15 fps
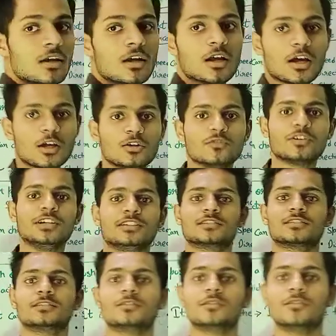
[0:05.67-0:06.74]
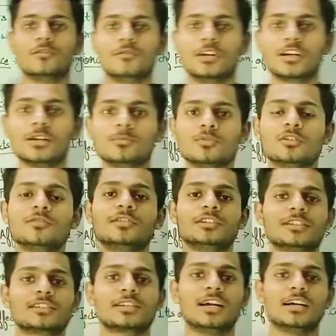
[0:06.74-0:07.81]
Hello friends, welcome to the
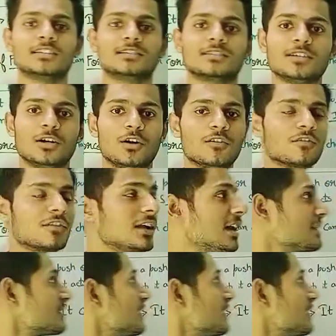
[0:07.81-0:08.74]
physics class of class